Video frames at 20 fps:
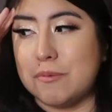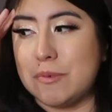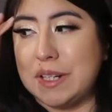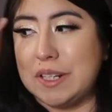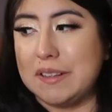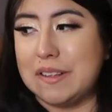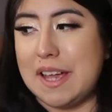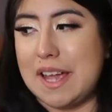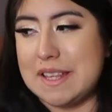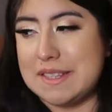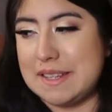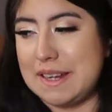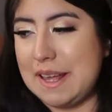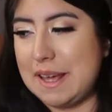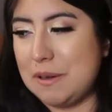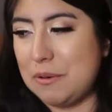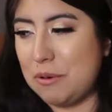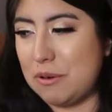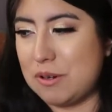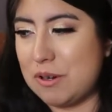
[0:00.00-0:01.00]
realize that
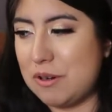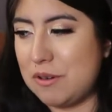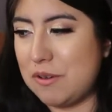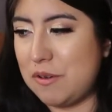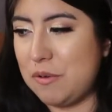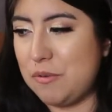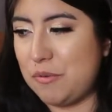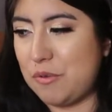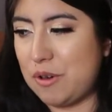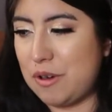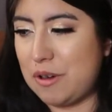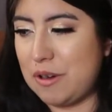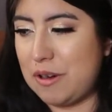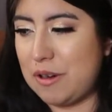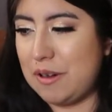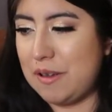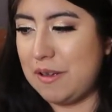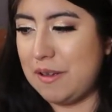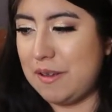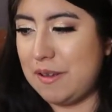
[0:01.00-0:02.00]
I ordered
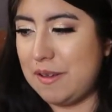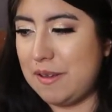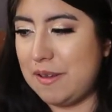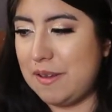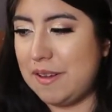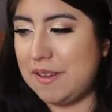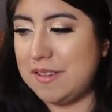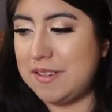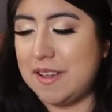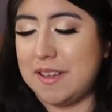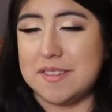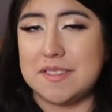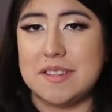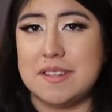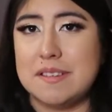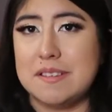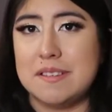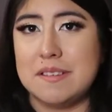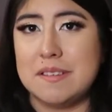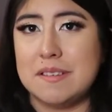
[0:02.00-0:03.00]
over a
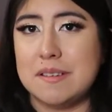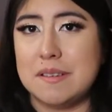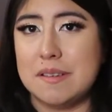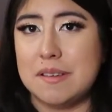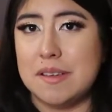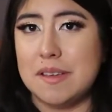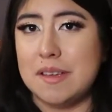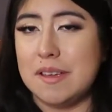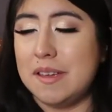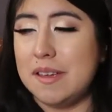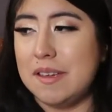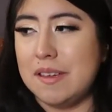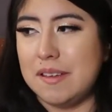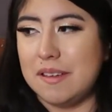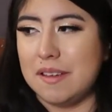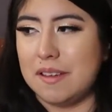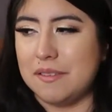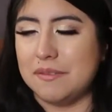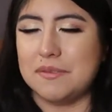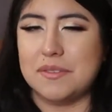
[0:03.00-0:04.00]
dozen
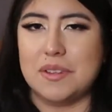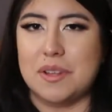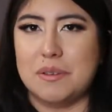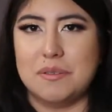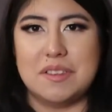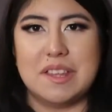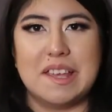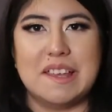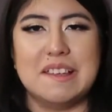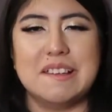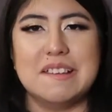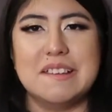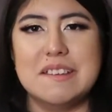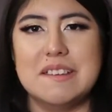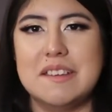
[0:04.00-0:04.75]
of clothing.